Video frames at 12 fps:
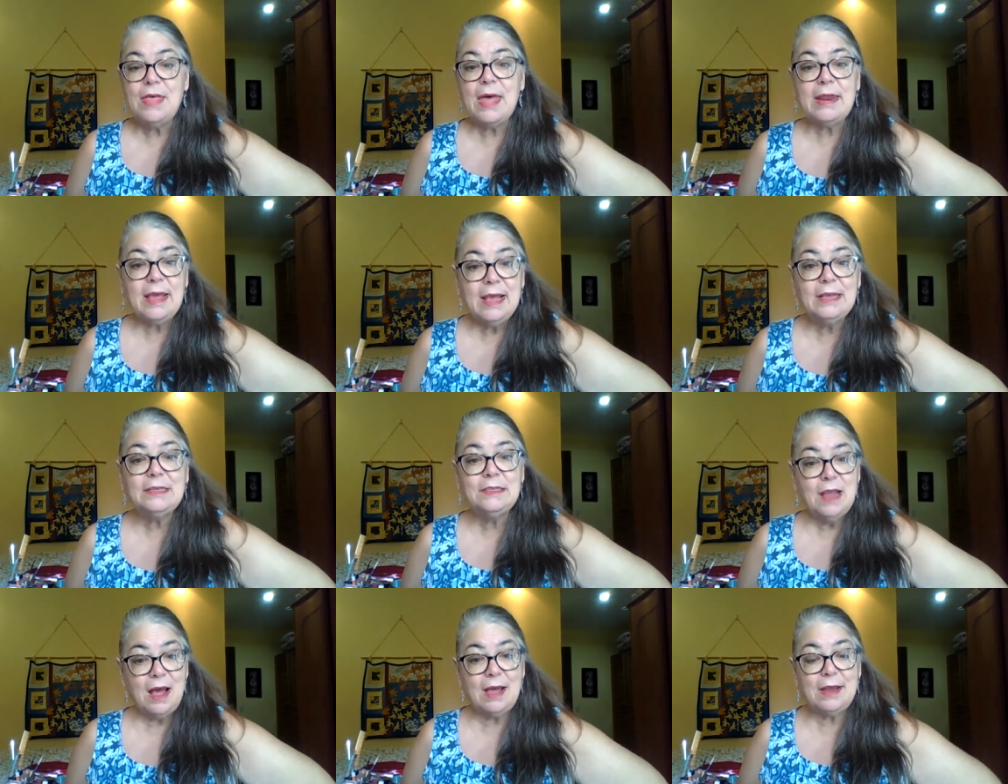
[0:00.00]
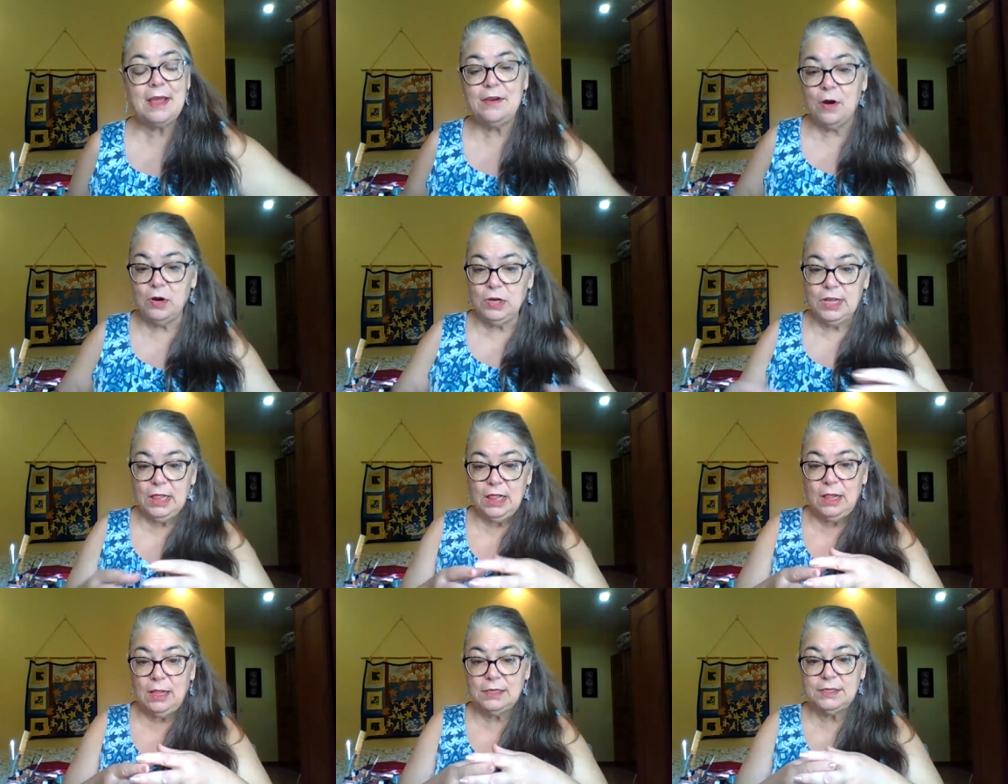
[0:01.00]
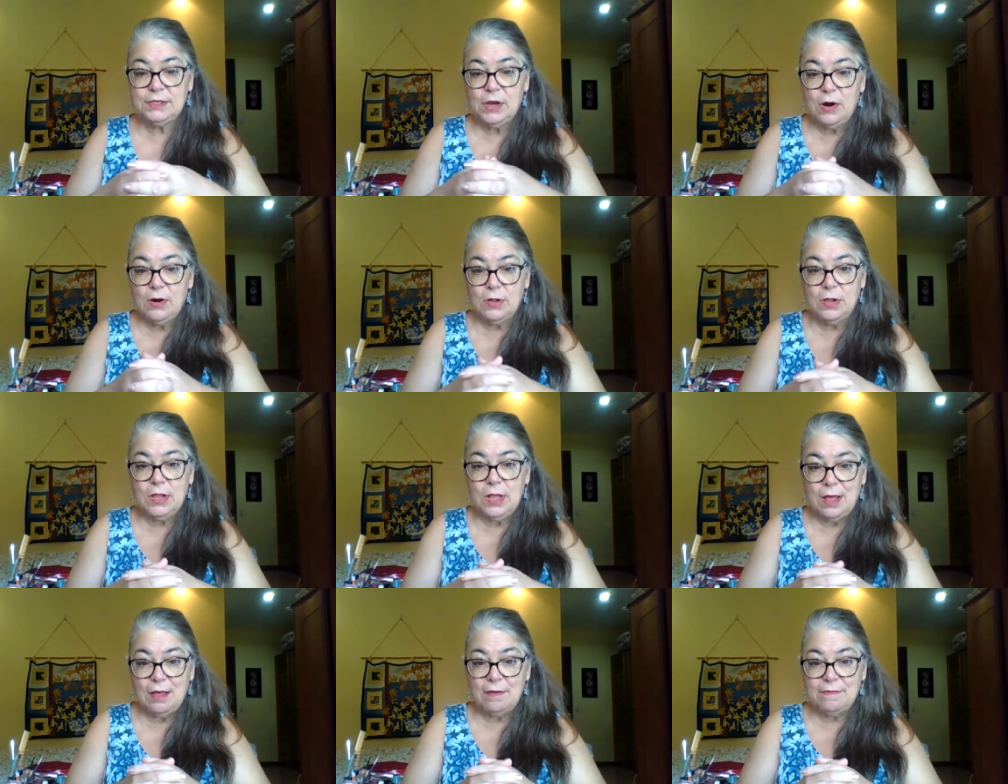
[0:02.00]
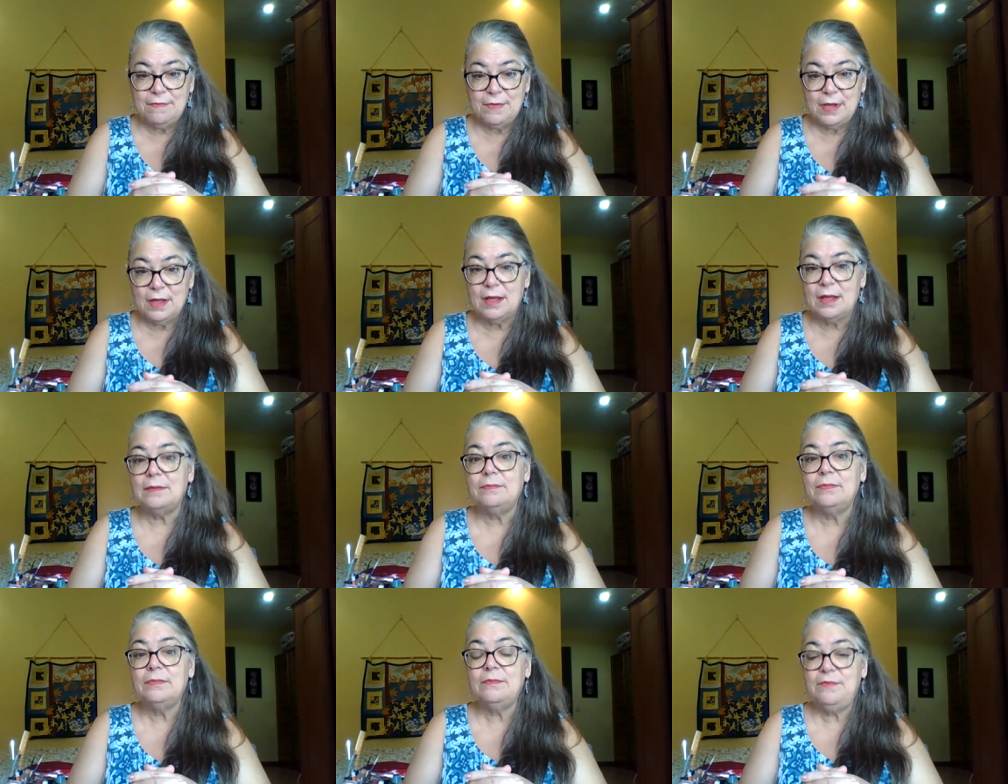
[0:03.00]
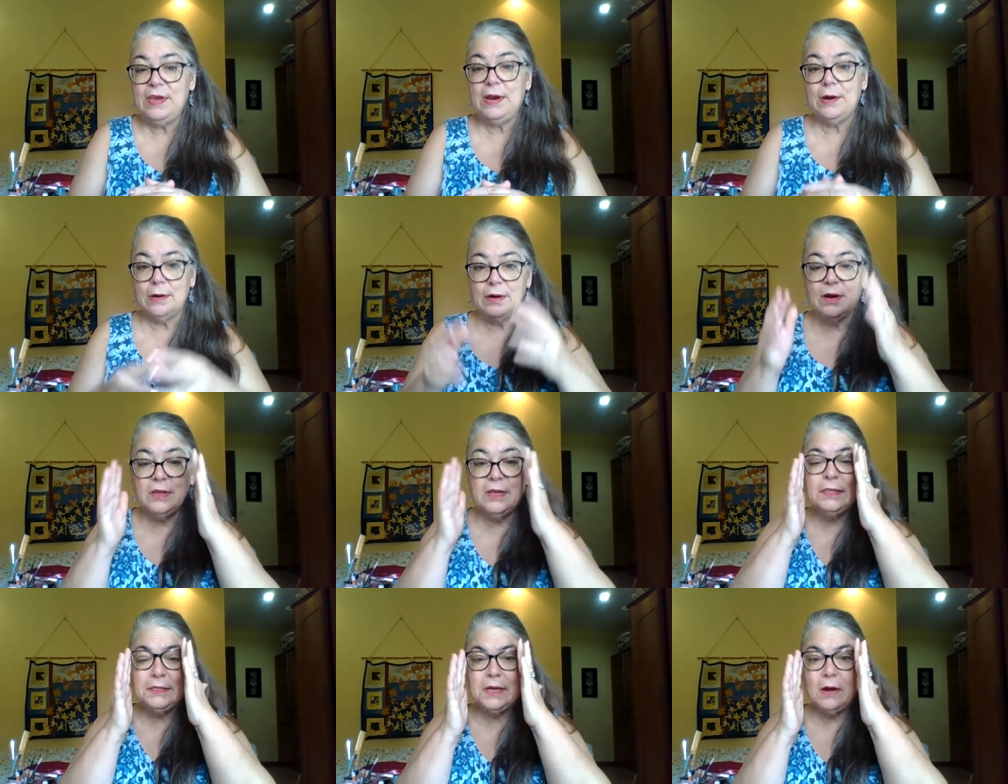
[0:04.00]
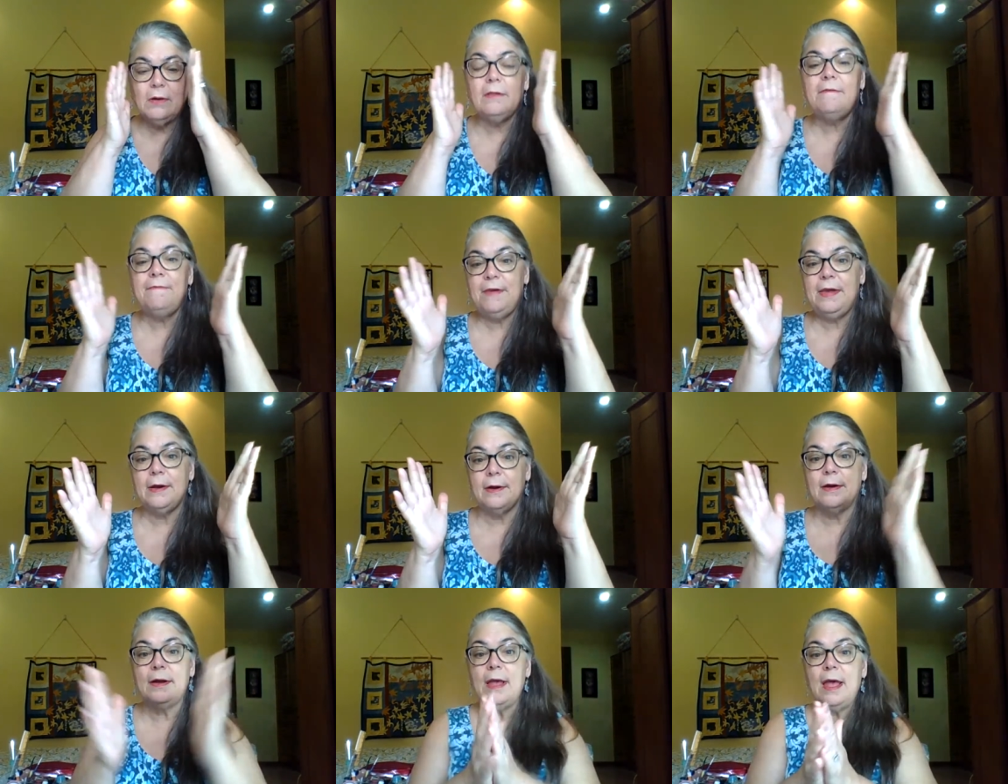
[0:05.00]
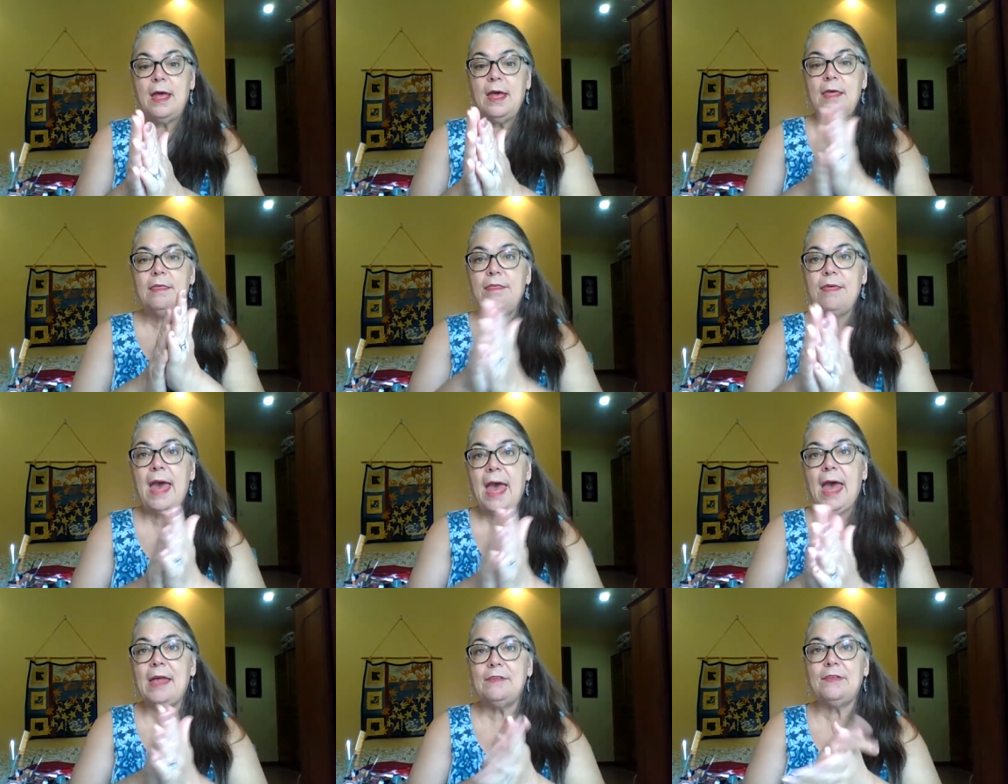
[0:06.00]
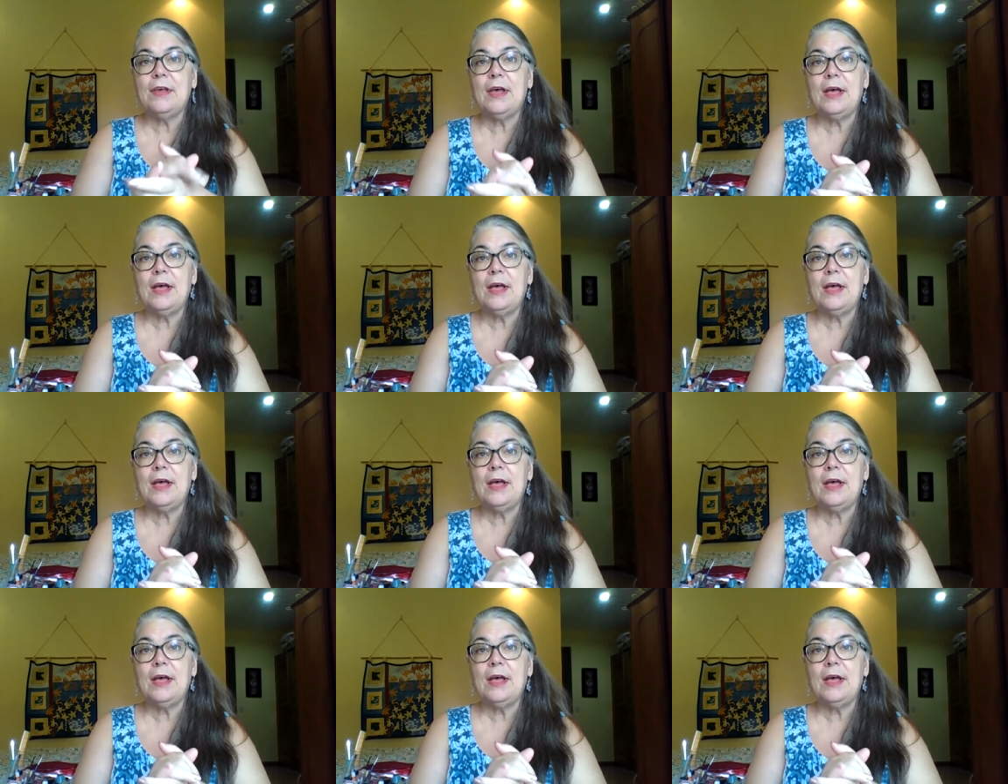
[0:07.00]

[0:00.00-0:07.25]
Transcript: that is not in her little circle of uh, fear, her little circle of fear, that